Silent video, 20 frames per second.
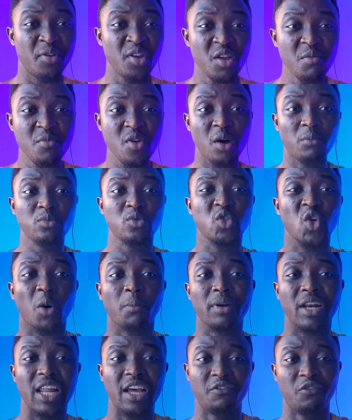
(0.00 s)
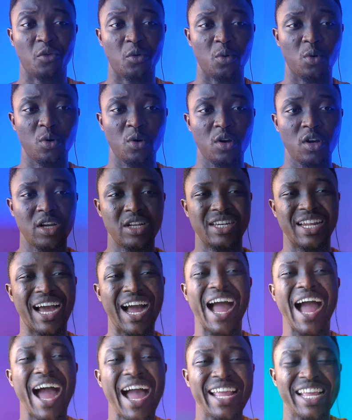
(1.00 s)
premium top level, the
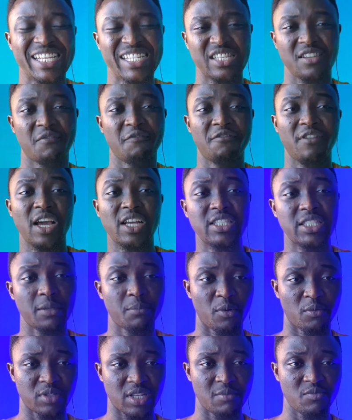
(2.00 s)
highest, the flagship of